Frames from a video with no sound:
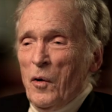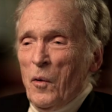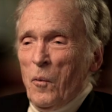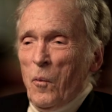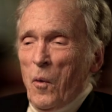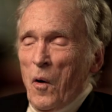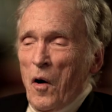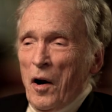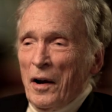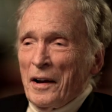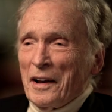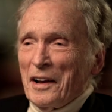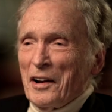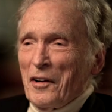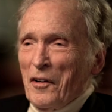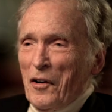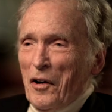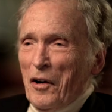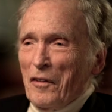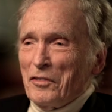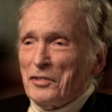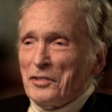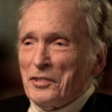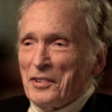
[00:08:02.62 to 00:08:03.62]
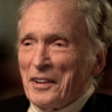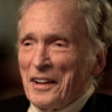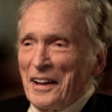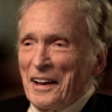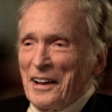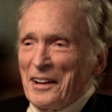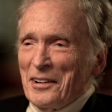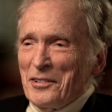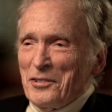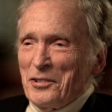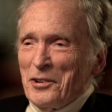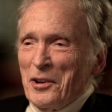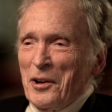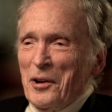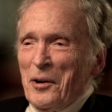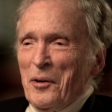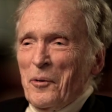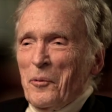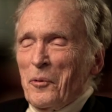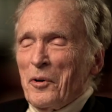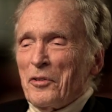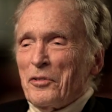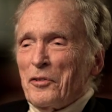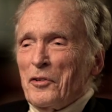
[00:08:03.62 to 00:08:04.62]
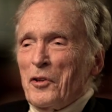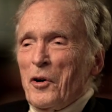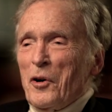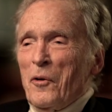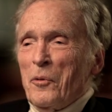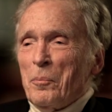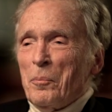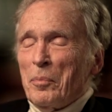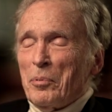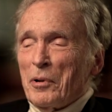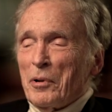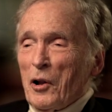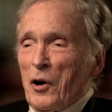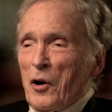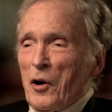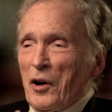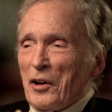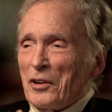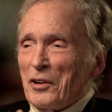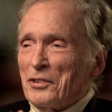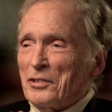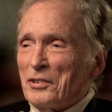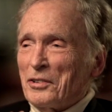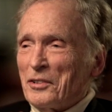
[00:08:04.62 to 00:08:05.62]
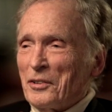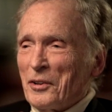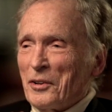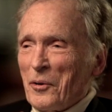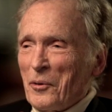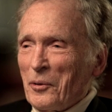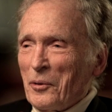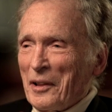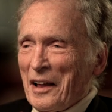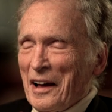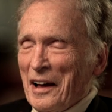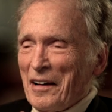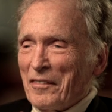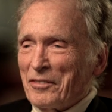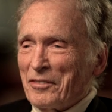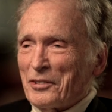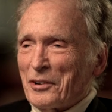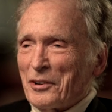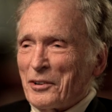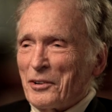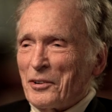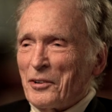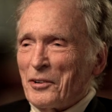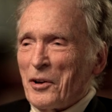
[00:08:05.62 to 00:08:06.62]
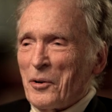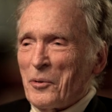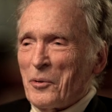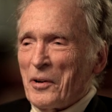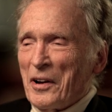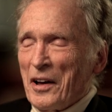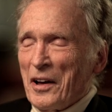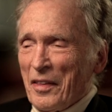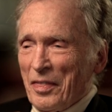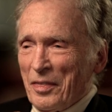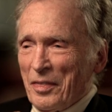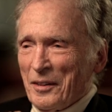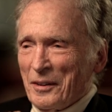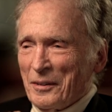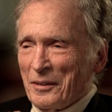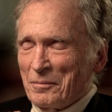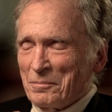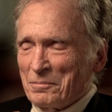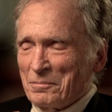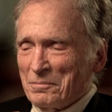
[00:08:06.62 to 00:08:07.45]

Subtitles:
walking off stage with no applause, no laughter, no nothing.